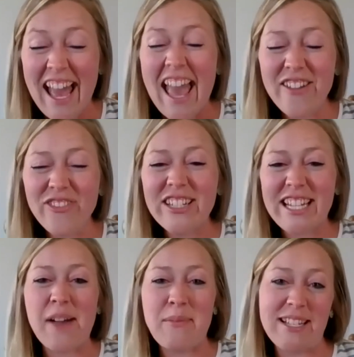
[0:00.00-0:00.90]
every day
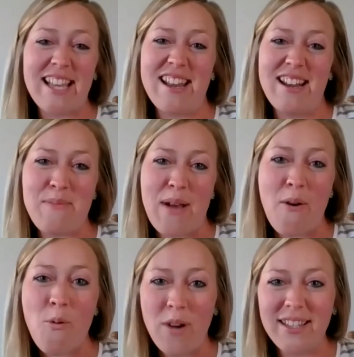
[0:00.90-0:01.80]
I'm excited
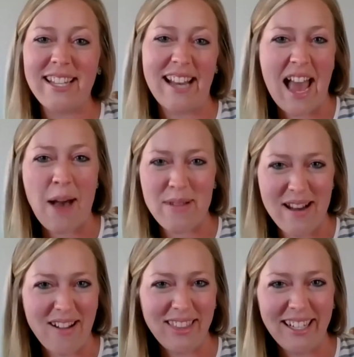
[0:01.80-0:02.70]
about what's going to happen
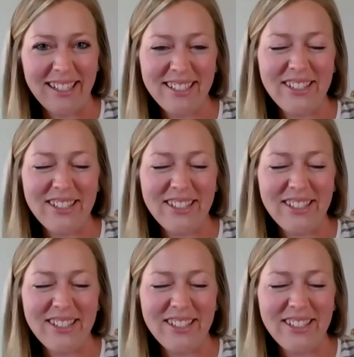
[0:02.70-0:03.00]
out there.